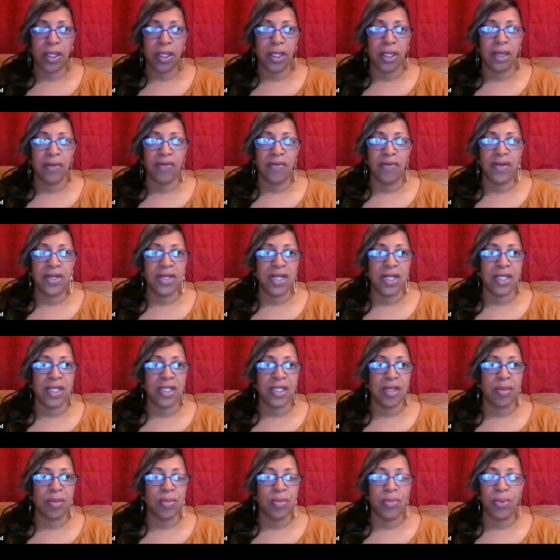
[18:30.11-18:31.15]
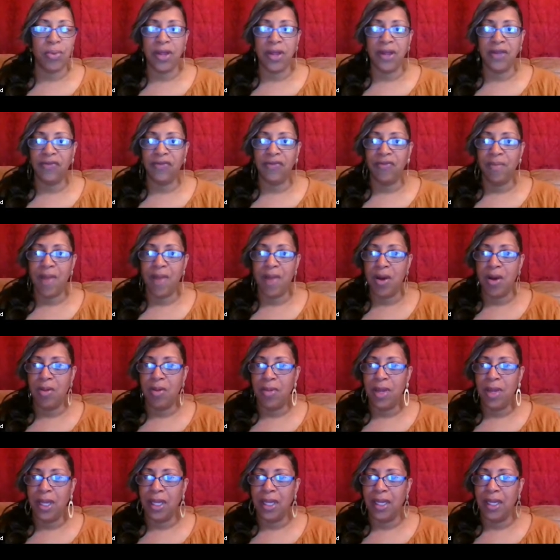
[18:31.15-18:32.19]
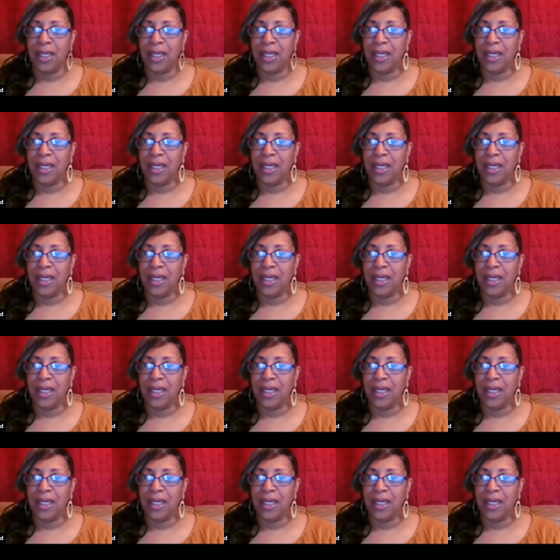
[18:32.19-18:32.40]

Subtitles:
Given just a brief moment.